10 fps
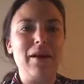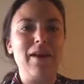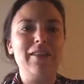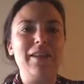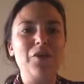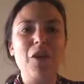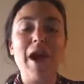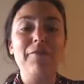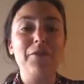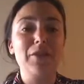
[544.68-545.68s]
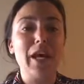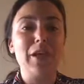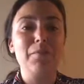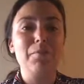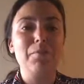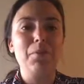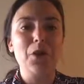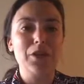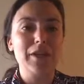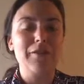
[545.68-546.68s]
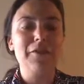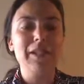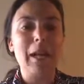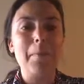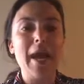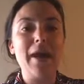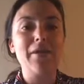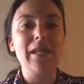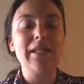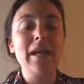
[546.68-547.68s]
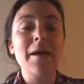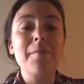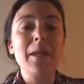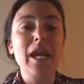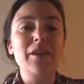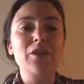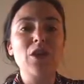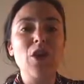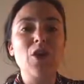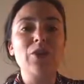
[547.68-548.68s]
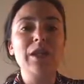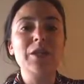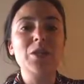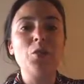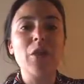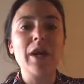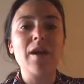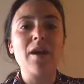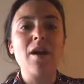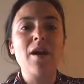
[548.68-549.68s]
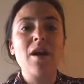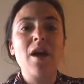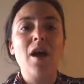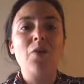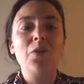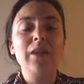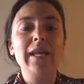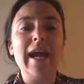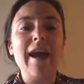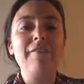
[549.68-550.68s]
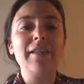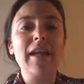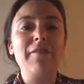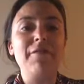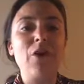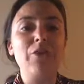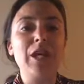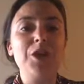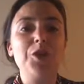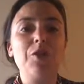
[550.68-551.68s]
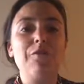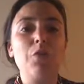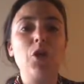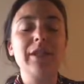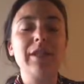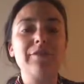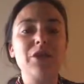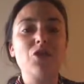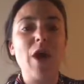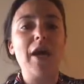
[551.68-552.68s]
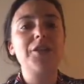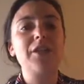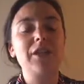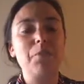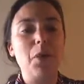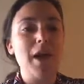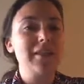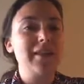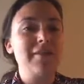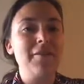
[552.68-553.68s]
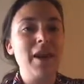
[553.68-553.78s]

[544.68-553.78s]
that you have with that person, with that parent. And so this is where really having that foundation of positive interactions and positive